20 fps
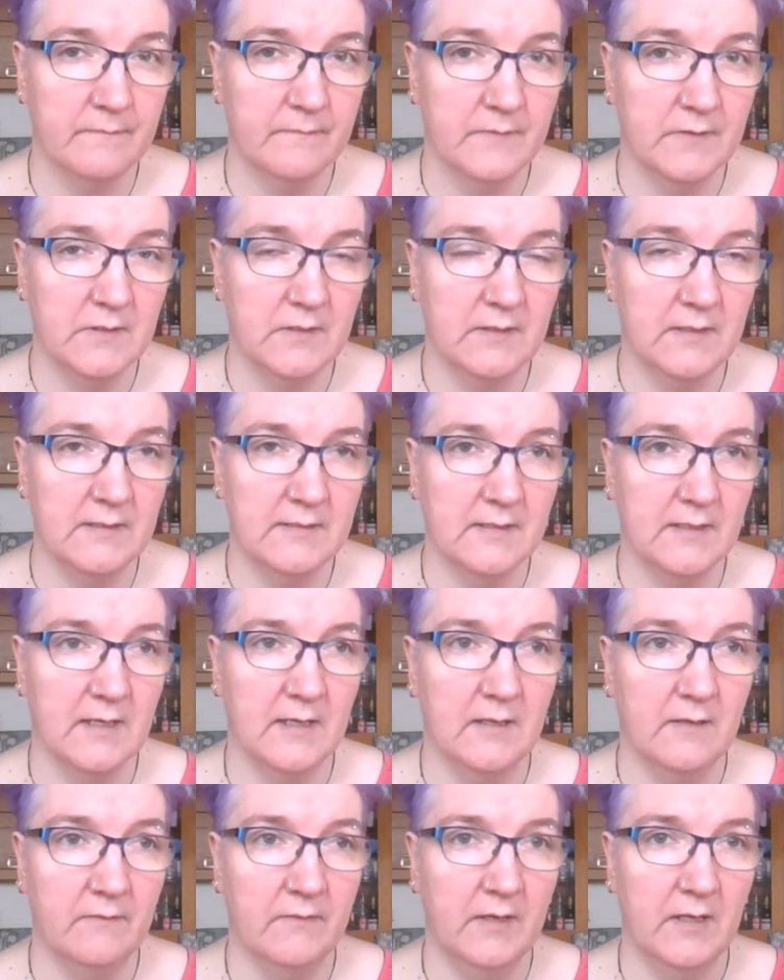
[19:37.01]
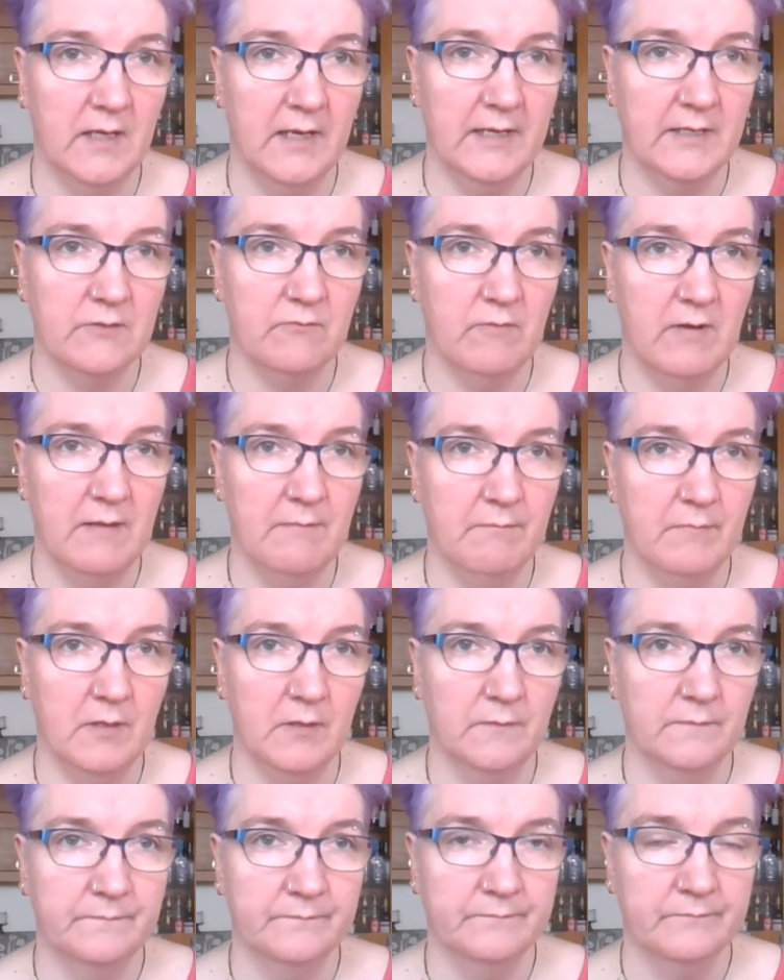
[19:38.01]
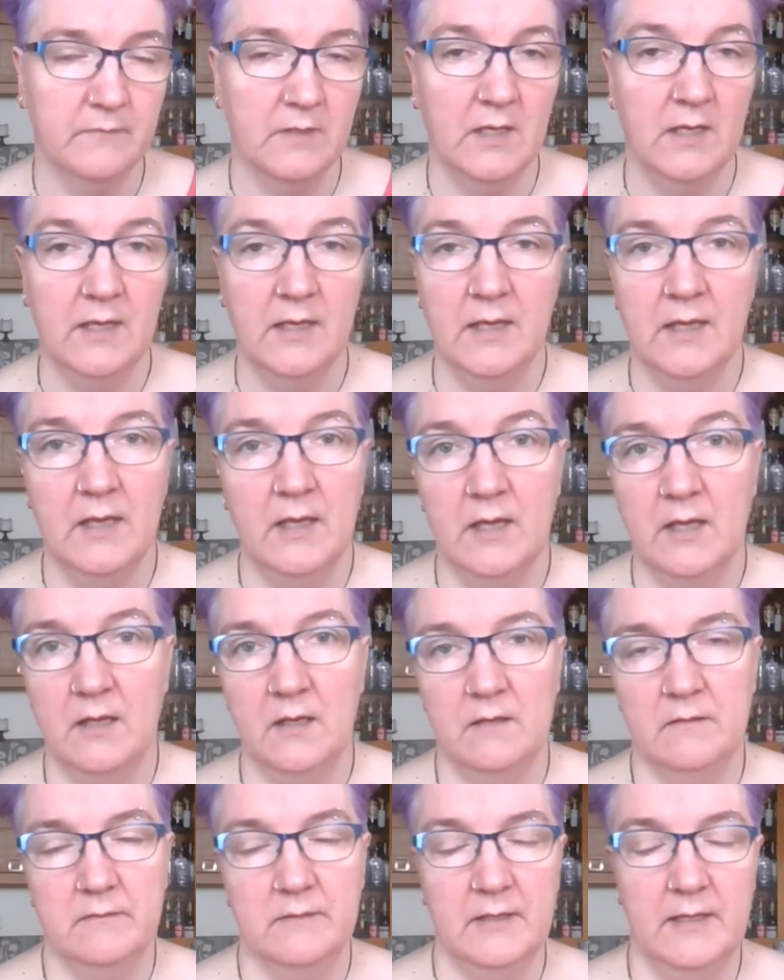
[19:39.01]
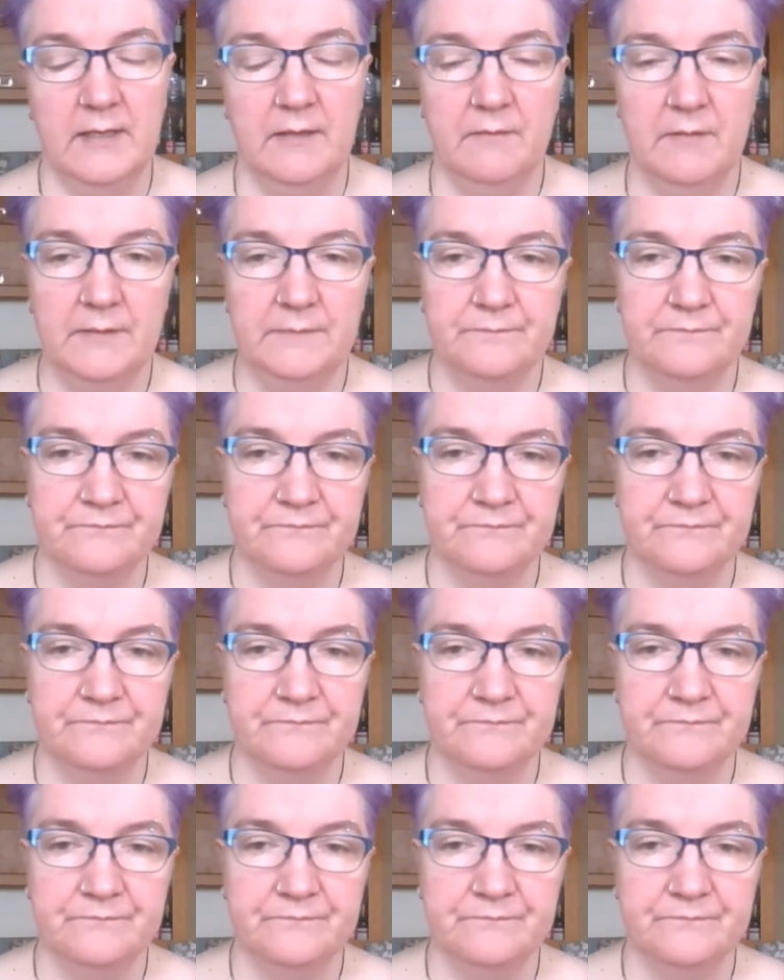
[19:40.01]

So there's a kind of light rainbow. Anyway,